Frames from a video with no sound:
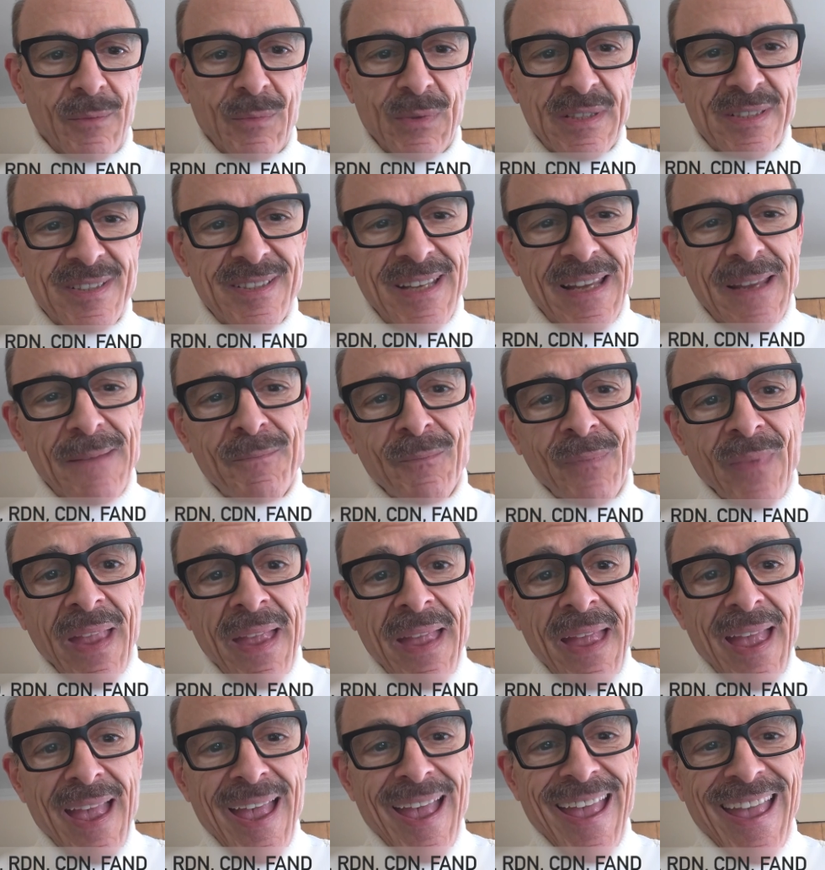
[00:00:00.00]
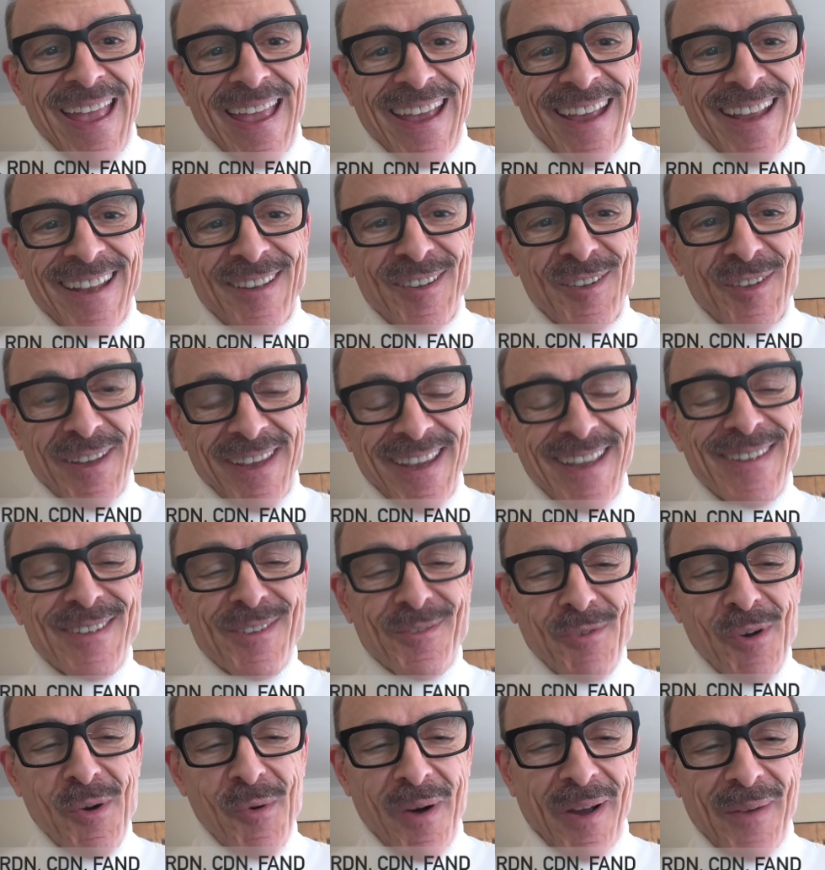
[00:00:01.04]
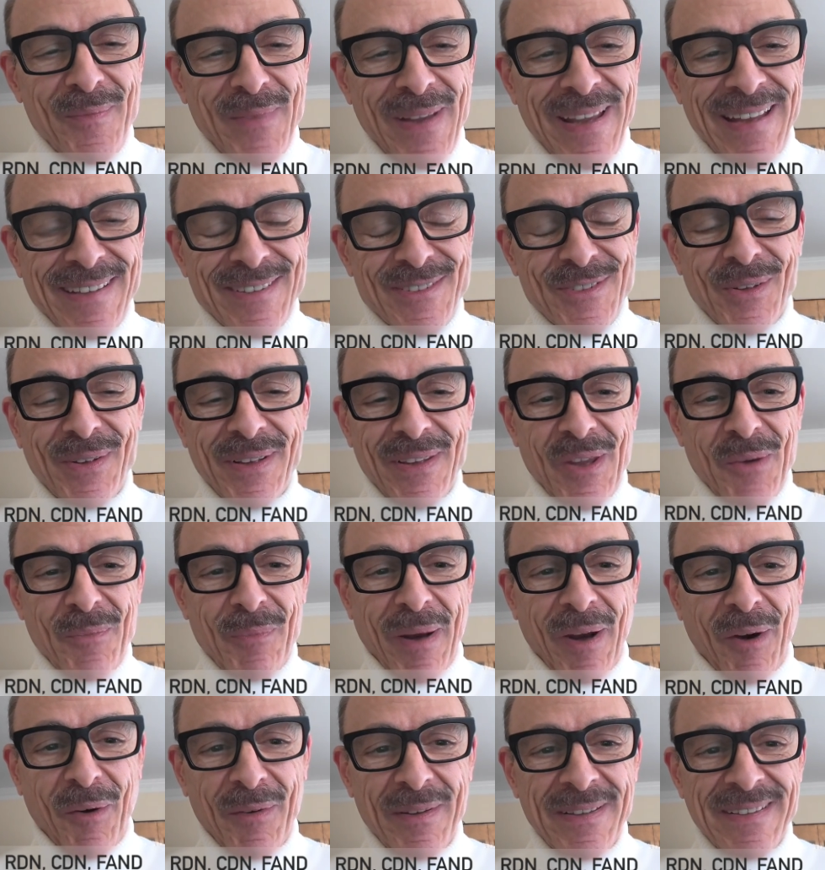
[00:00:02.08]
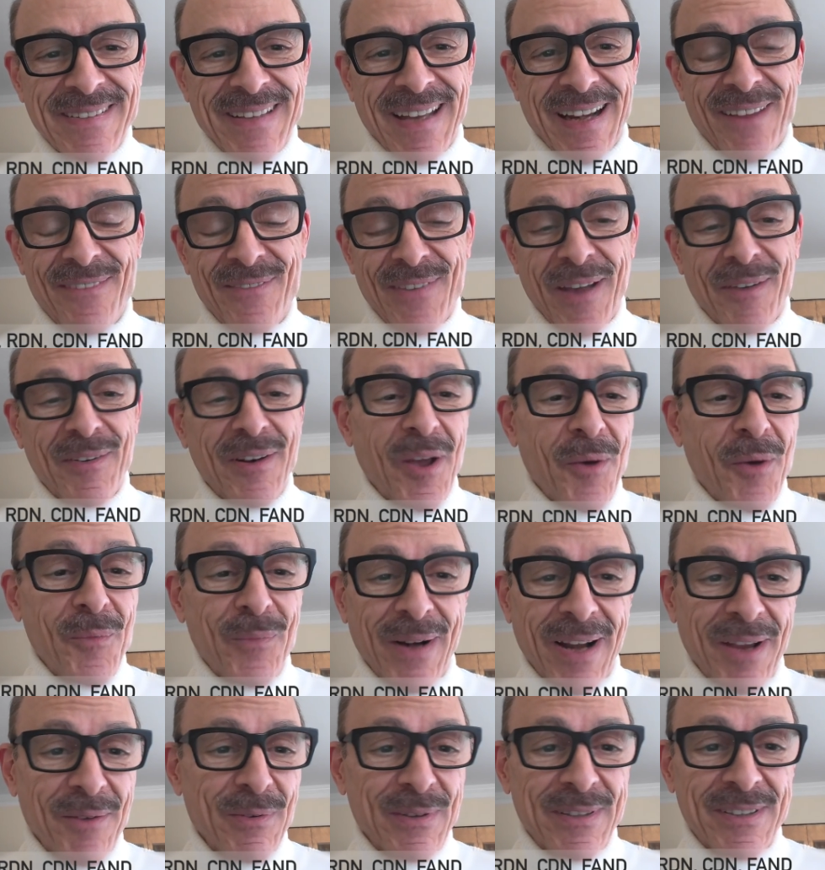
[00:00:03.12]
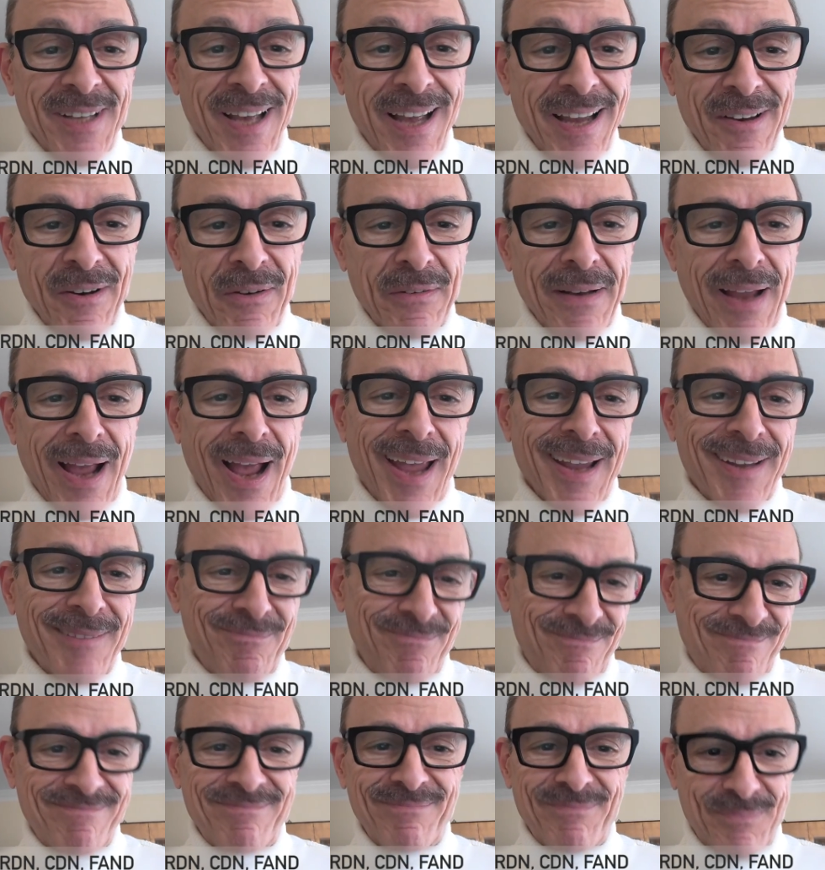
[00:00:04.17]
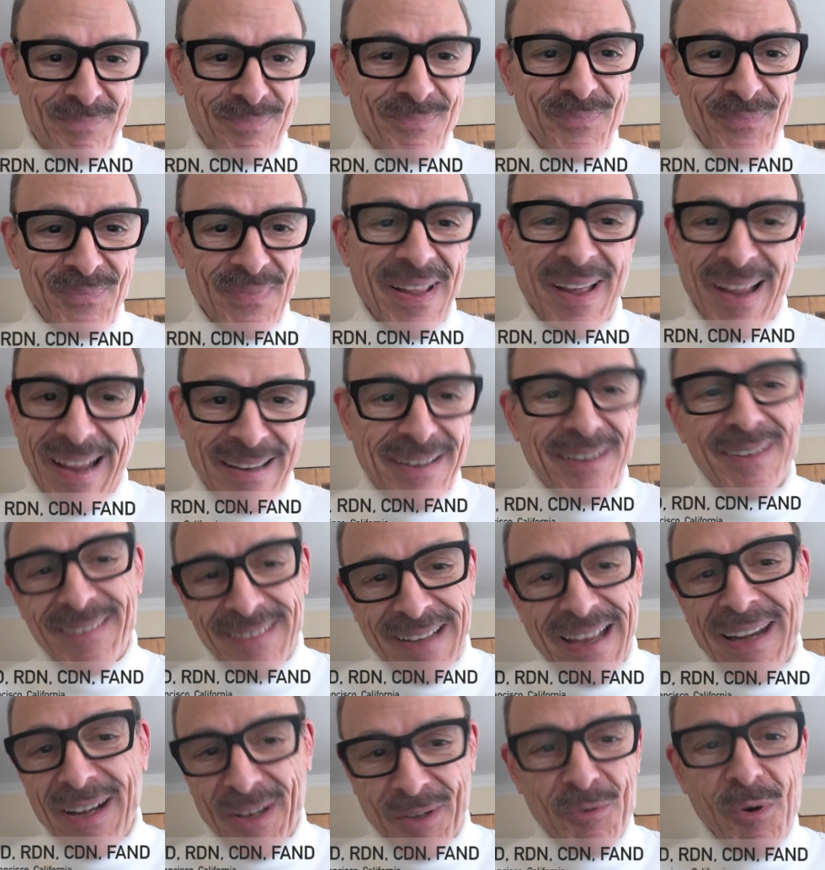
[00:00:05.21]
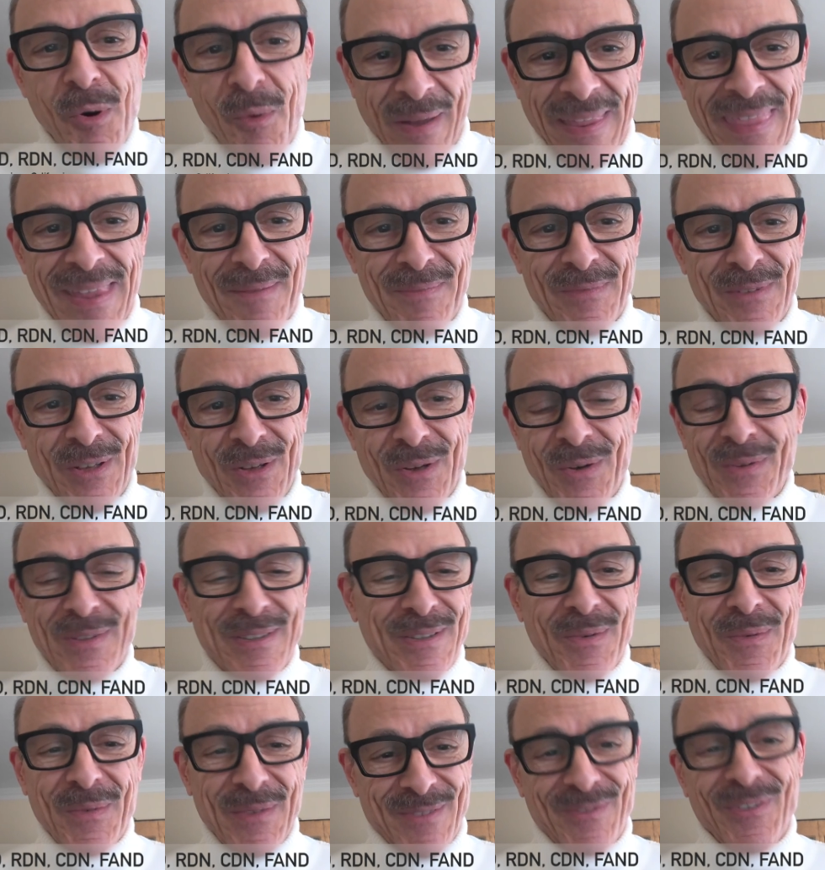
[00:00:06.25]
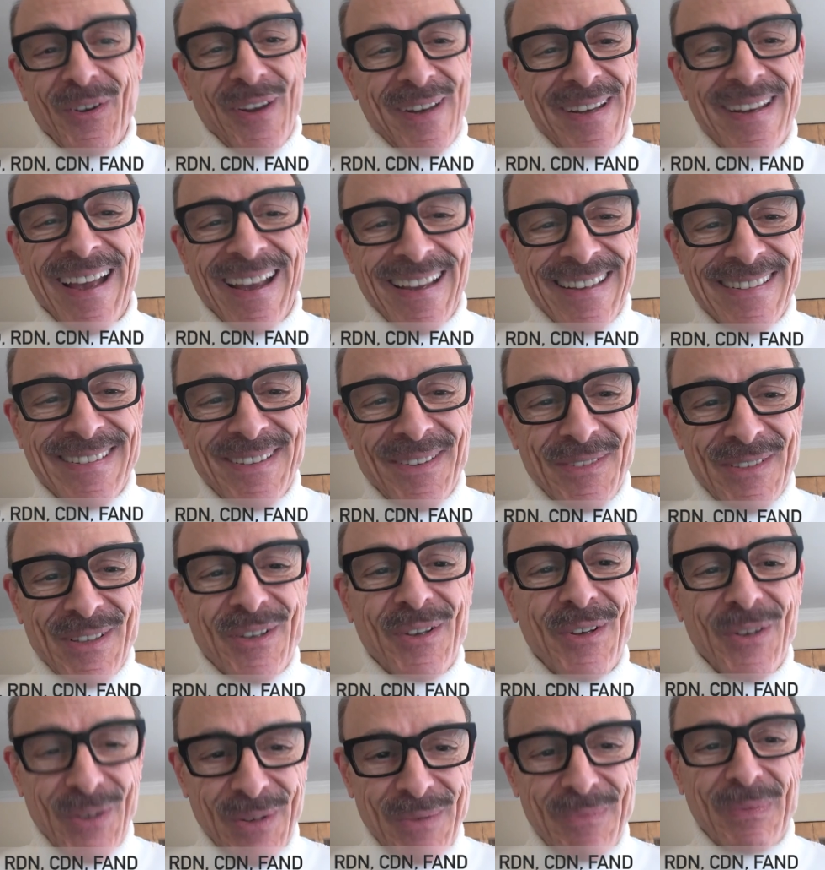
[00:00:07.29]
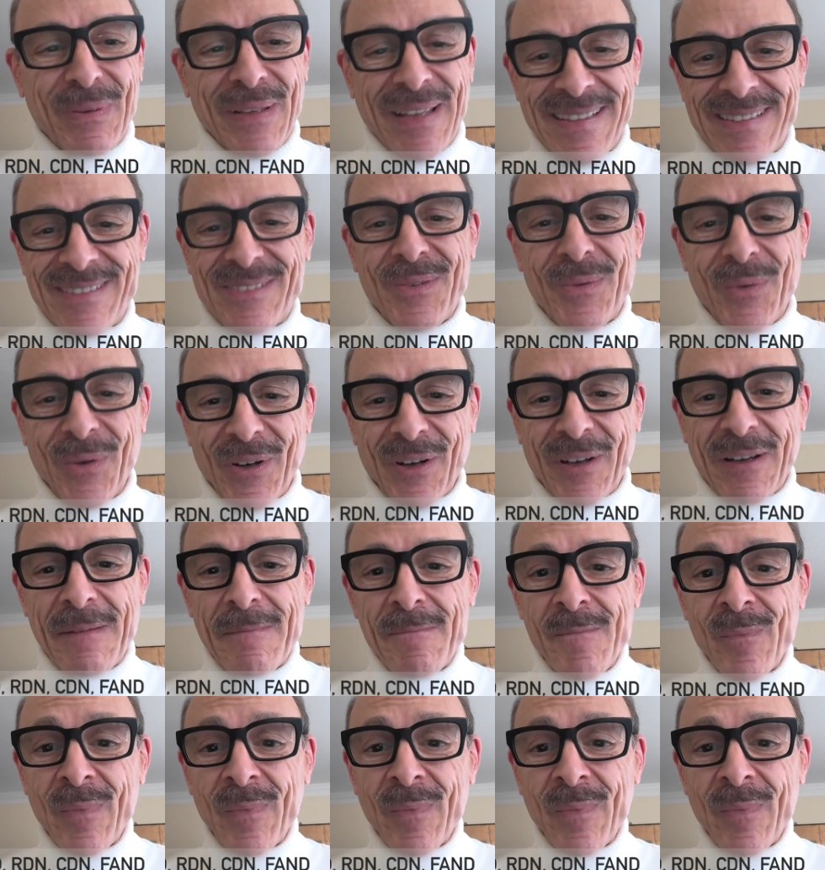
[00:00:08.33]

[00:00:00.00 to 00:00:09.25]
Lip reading: I would see. And the kids grew on me, and so did their parents. And I found out when I retired, I kind of grew on them too, so it was very nice. It was a good place to work.